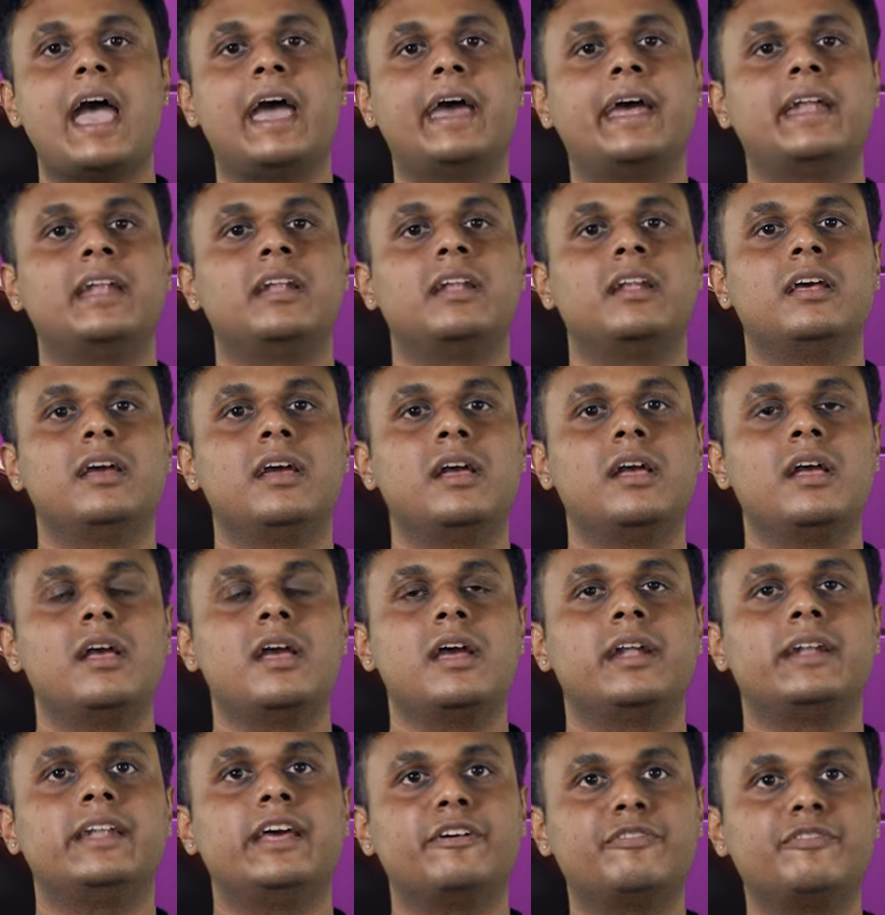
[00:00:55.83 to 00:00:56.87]
And
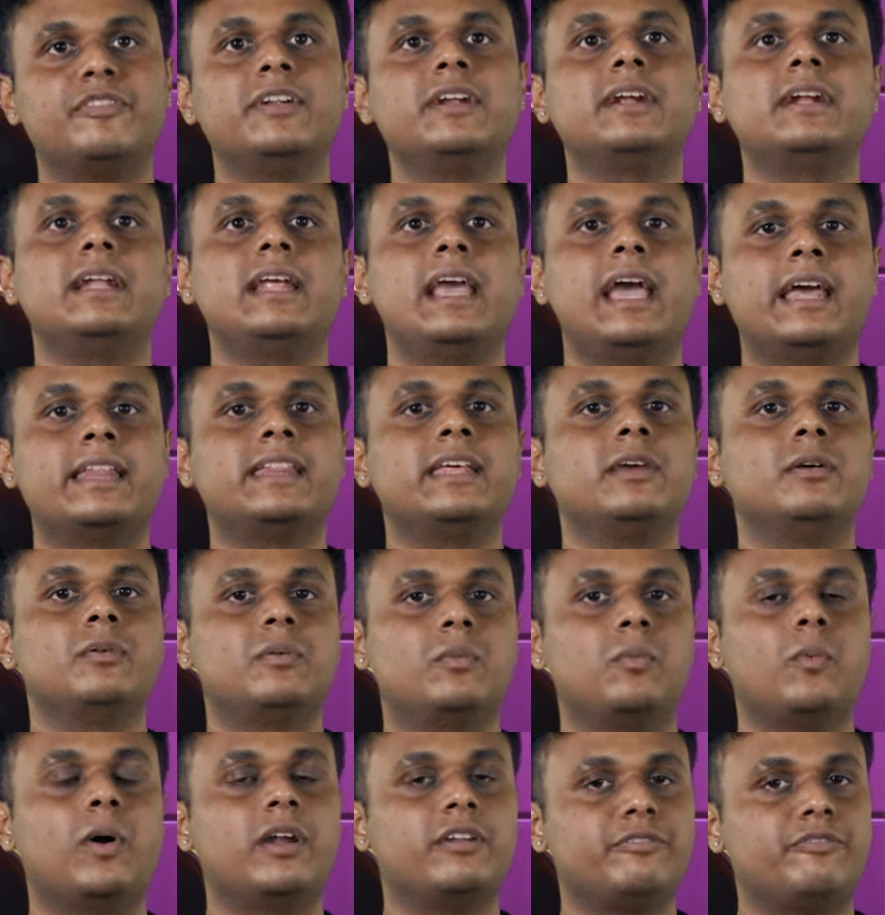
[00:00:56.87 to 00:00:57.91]
definitely, I think
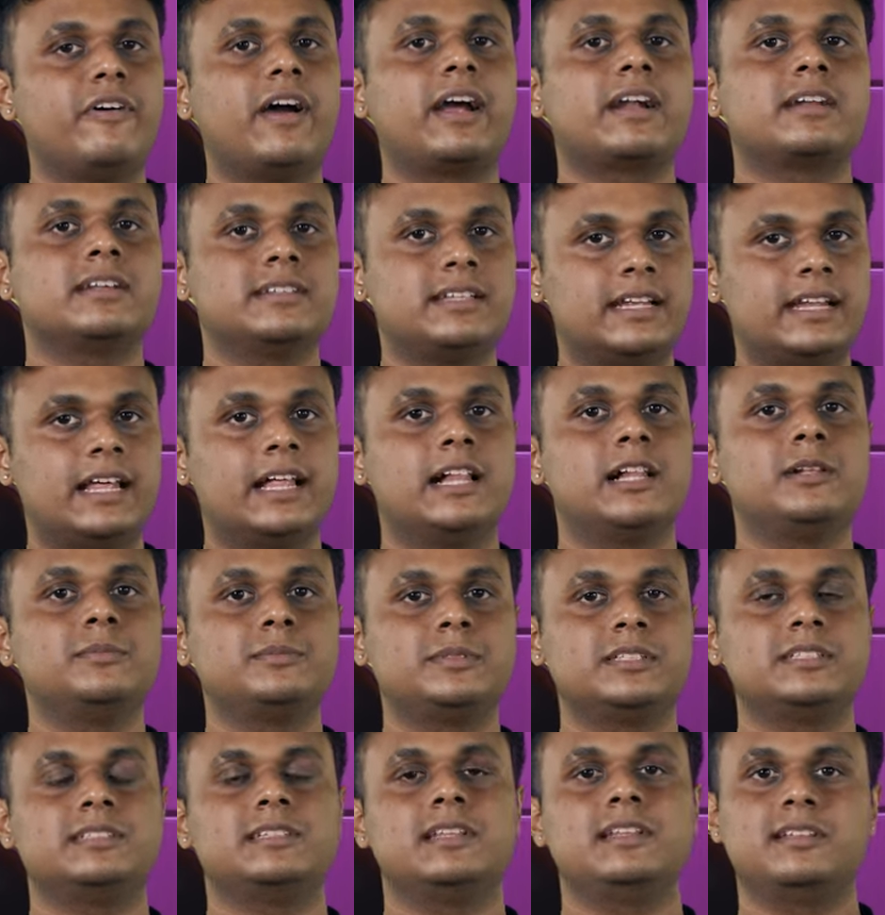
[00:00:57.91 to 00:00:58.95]
one factor that
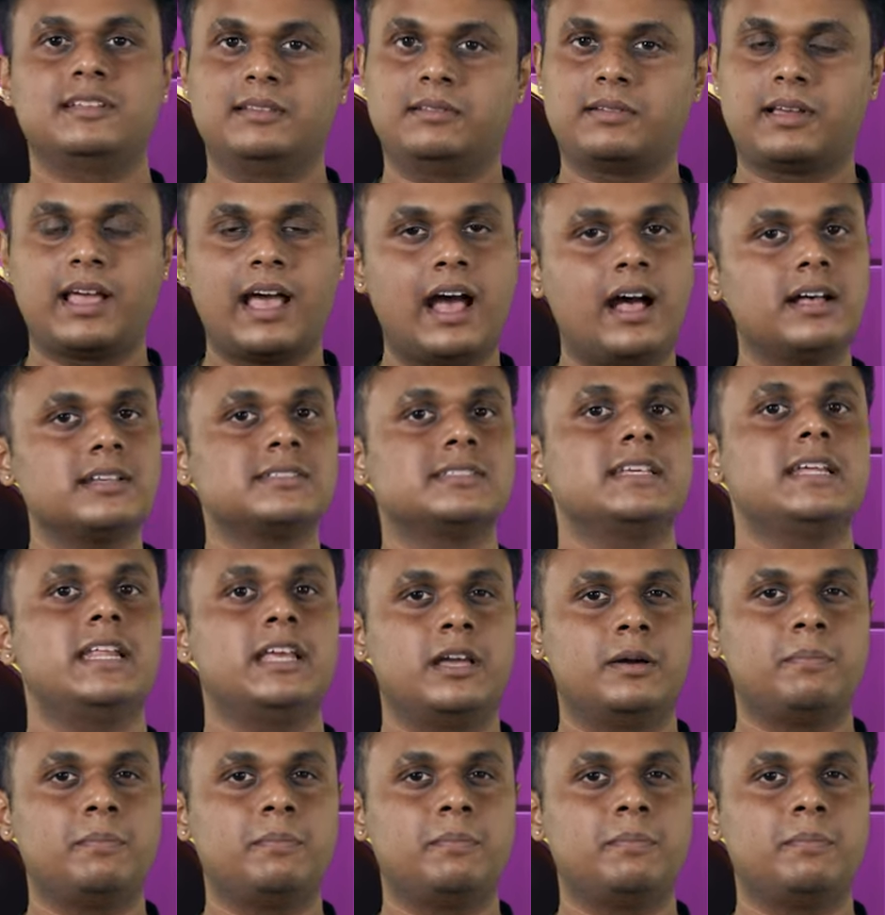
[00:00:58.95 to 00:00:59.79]
helps is in the cast.